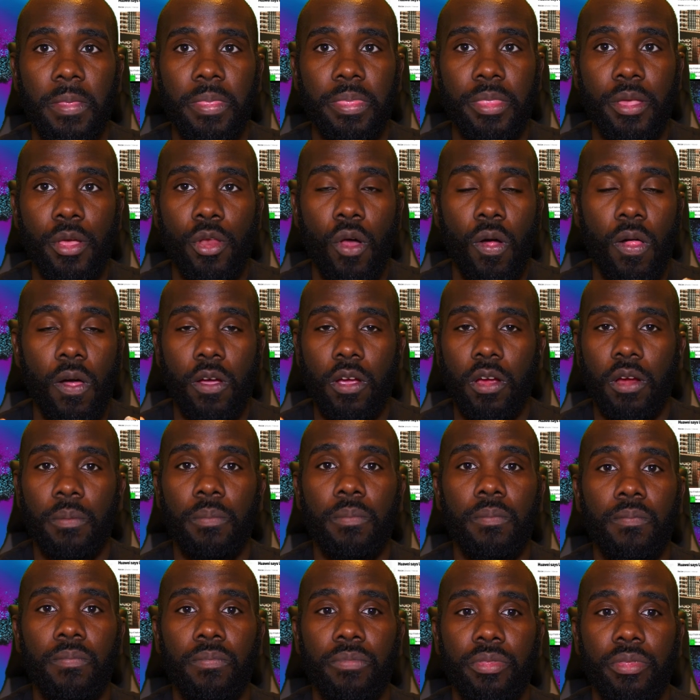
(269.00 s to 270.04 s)
they're no longer
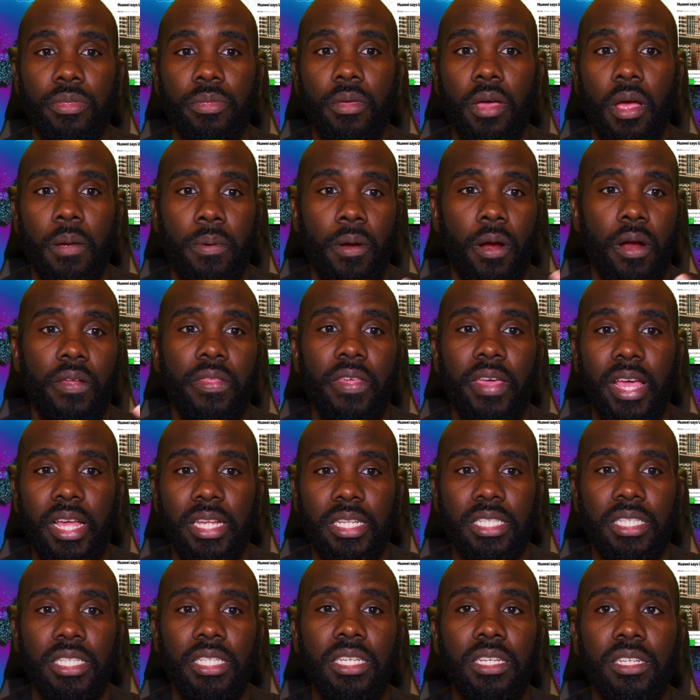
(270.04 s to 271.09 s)
a part of the
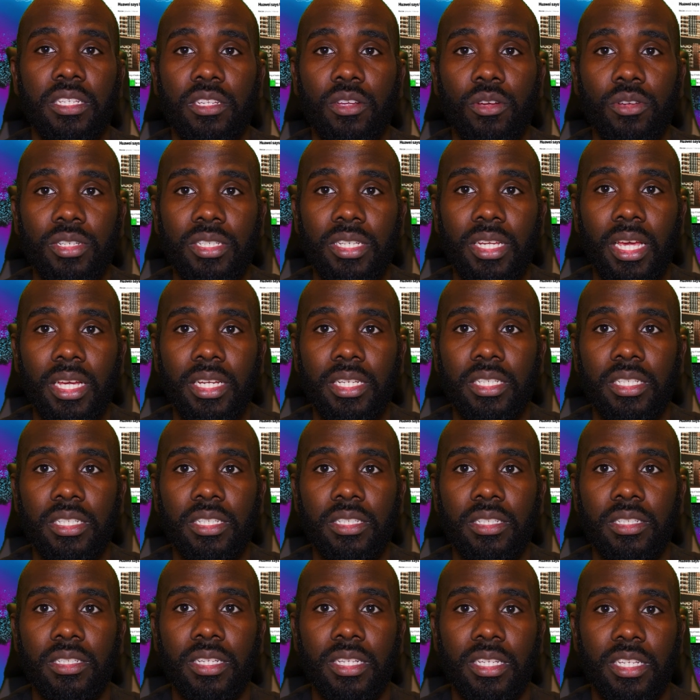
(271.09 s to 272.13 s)
SD Association
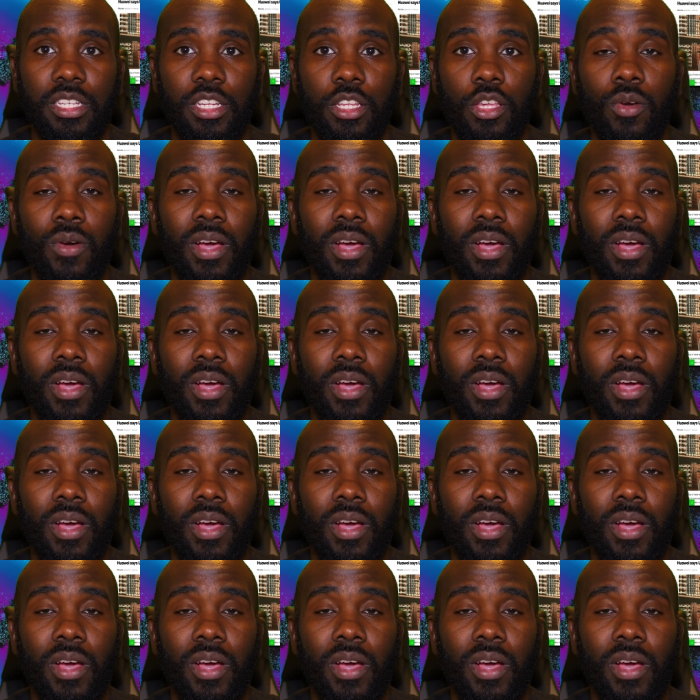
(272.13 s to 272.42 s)
because it's a